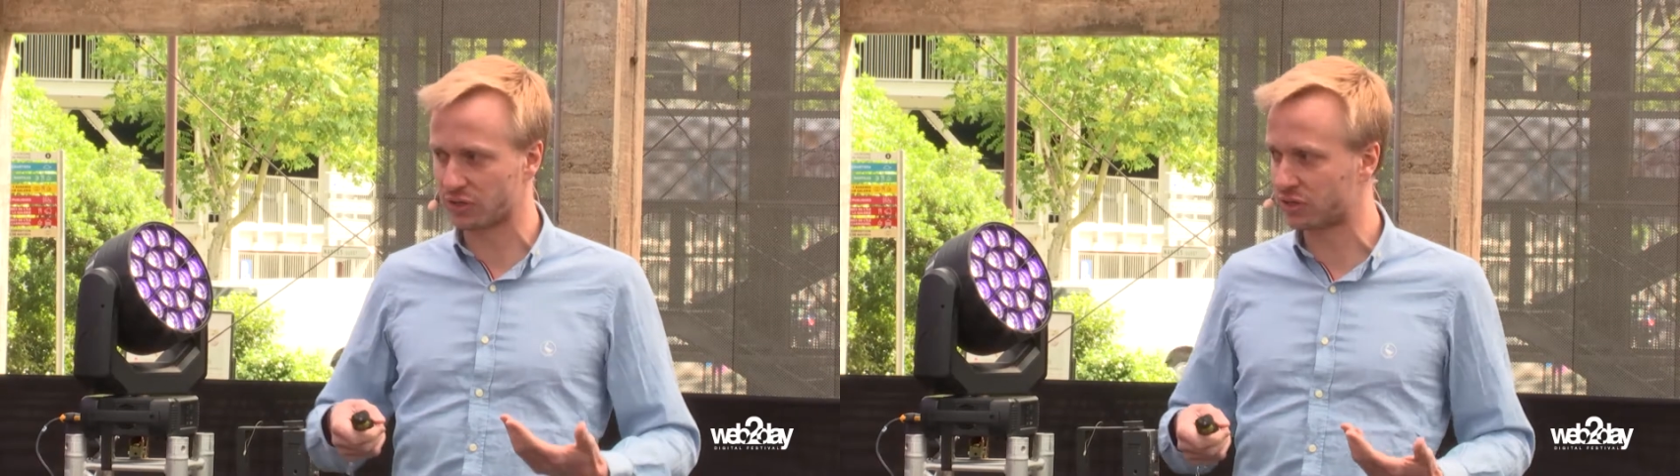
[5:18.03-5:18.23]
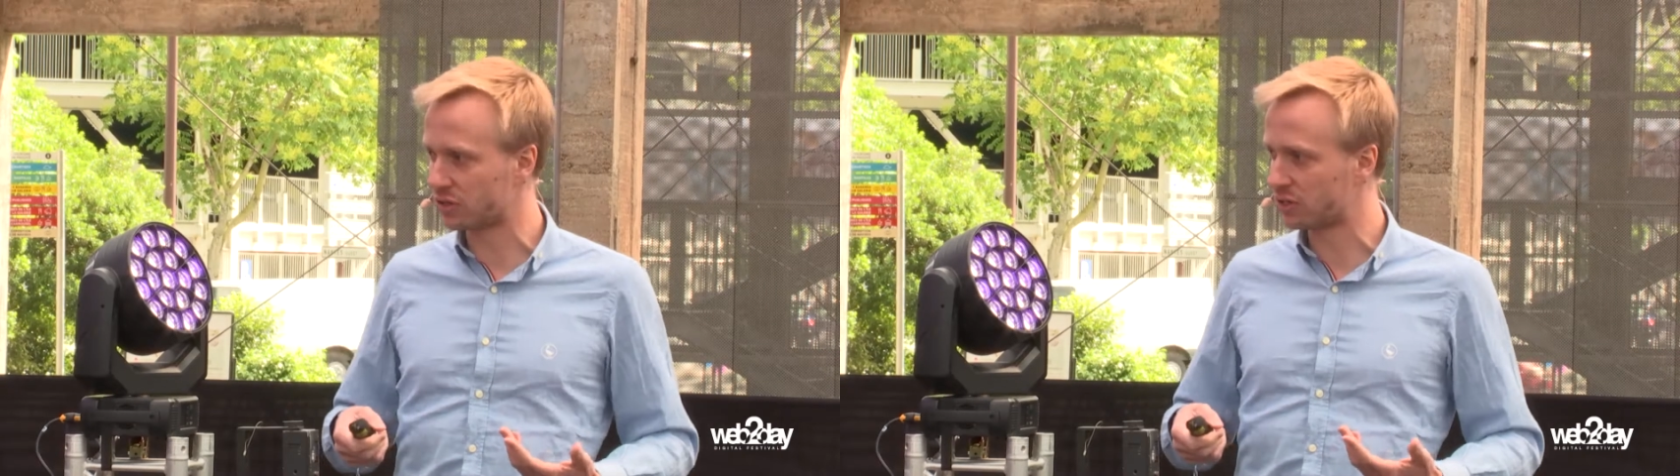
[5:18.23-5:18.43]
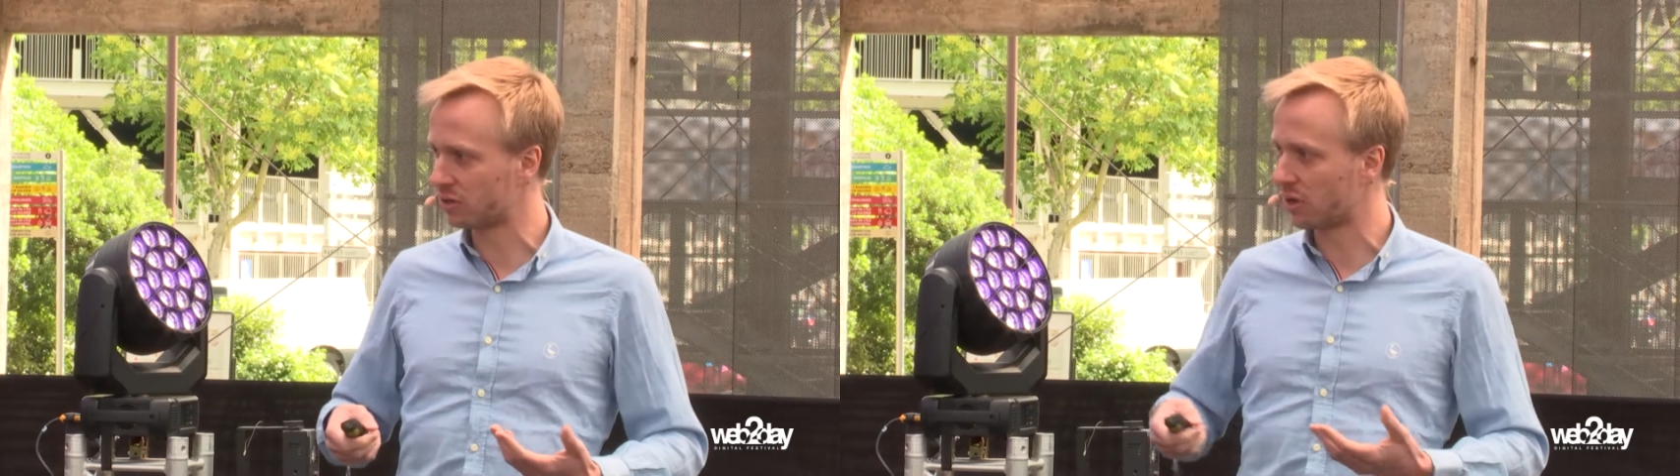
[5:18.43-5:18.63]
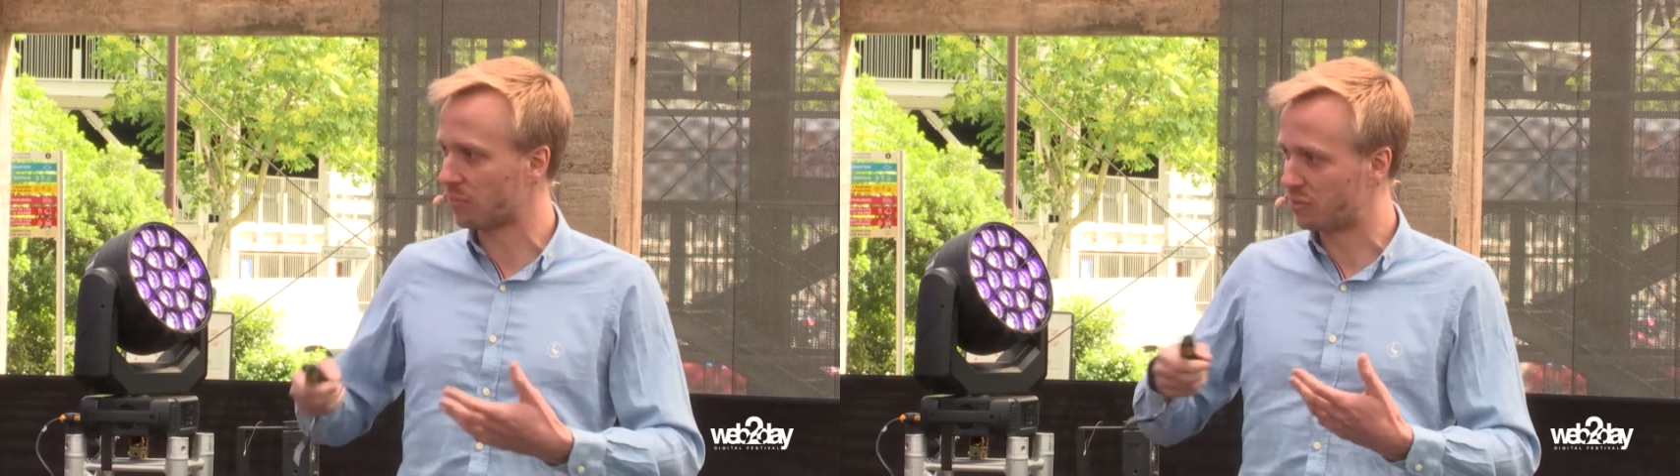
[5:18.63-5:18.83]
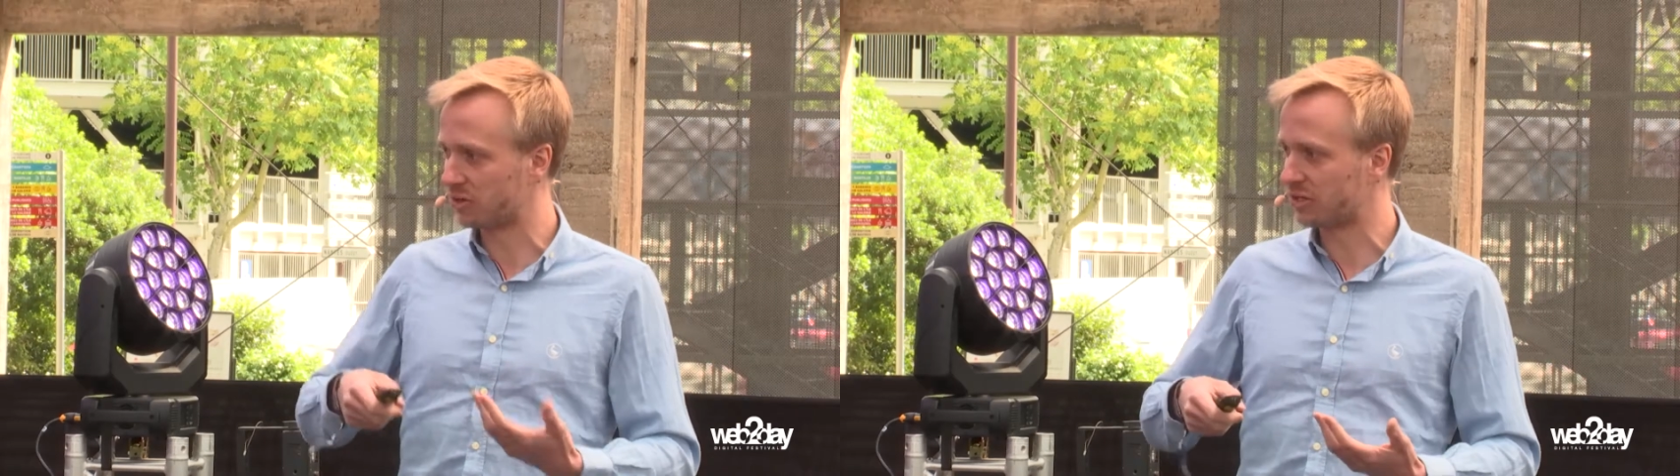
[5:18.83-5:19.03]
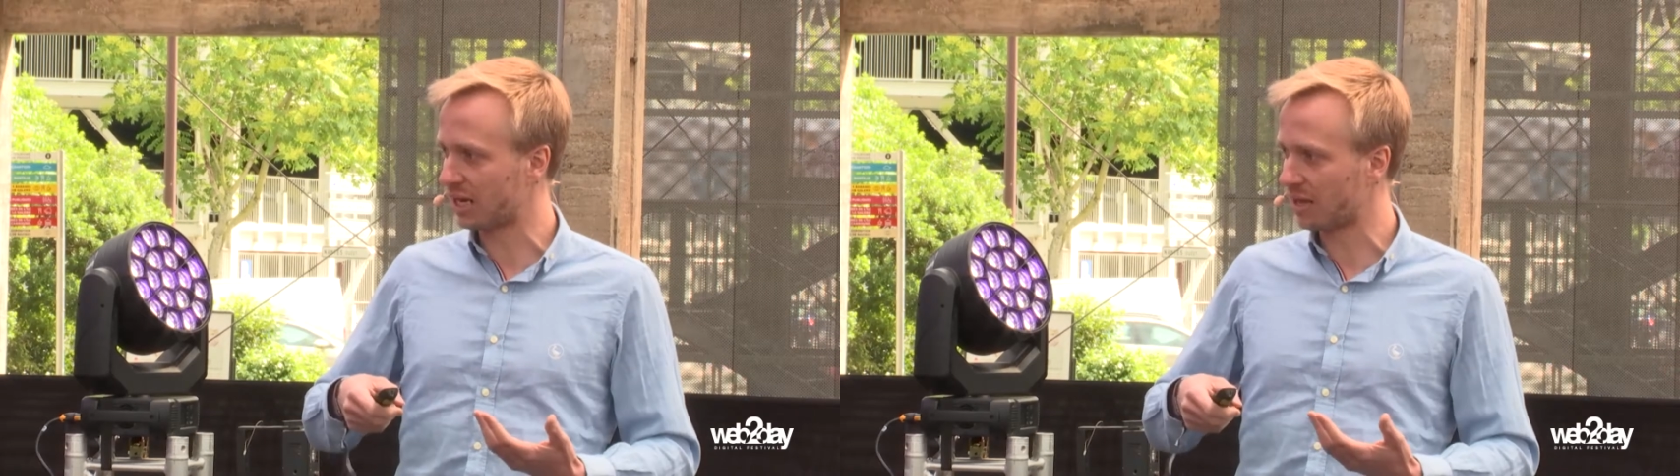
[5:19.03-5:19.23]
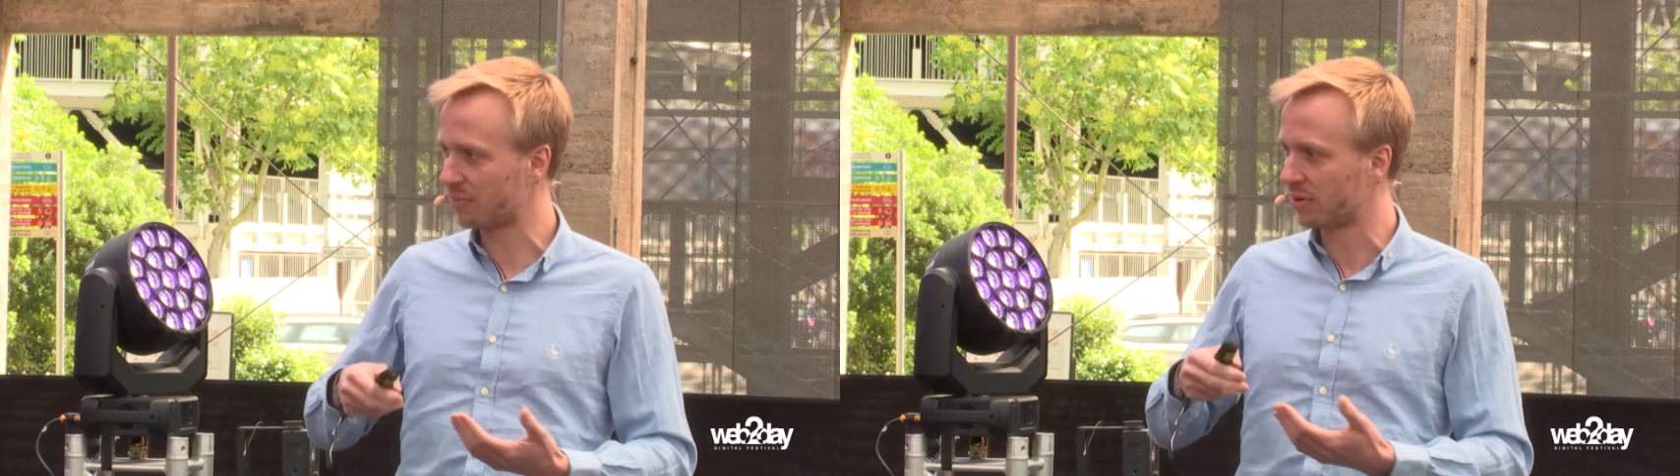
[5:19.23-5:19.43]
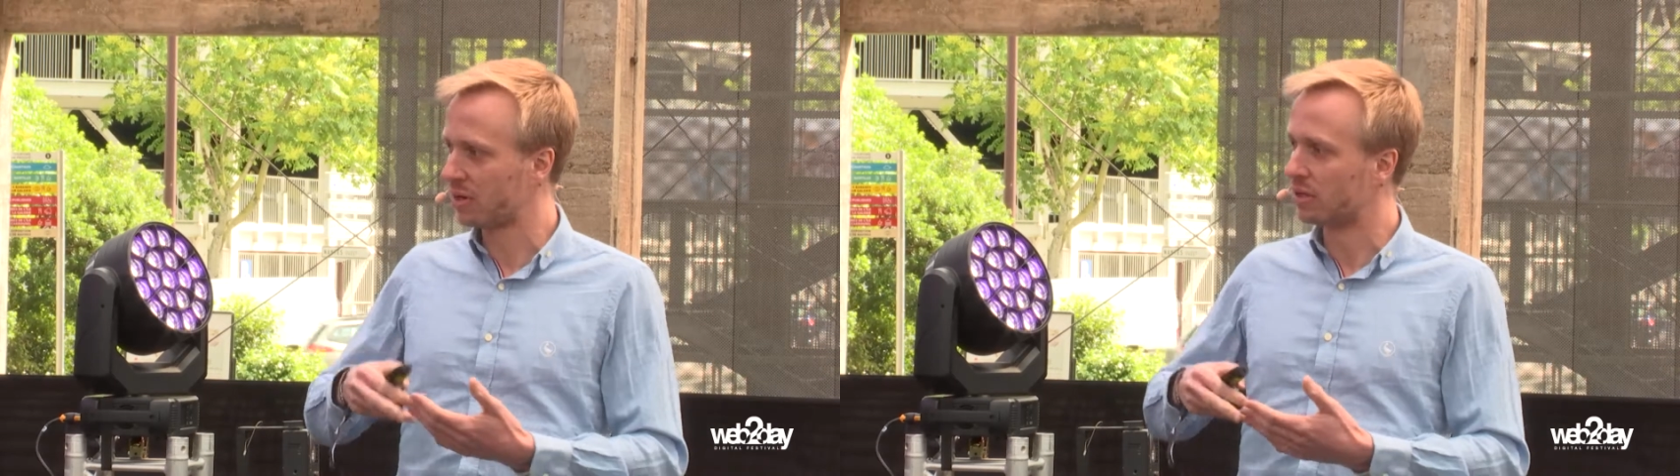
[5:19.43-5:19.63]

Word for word: our solution, our prototype,